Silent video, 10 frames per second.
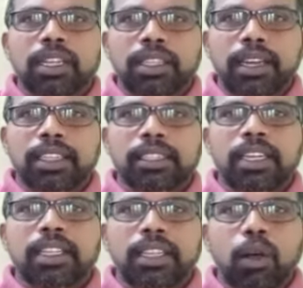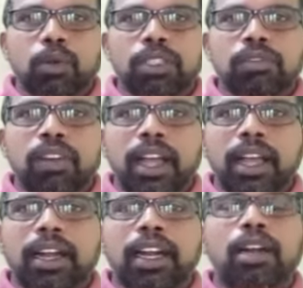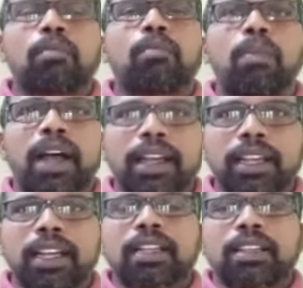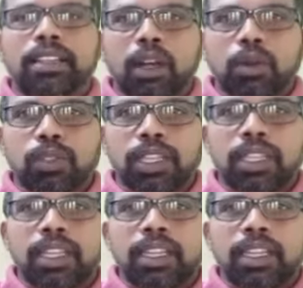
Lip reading: that is 1500 by 1000,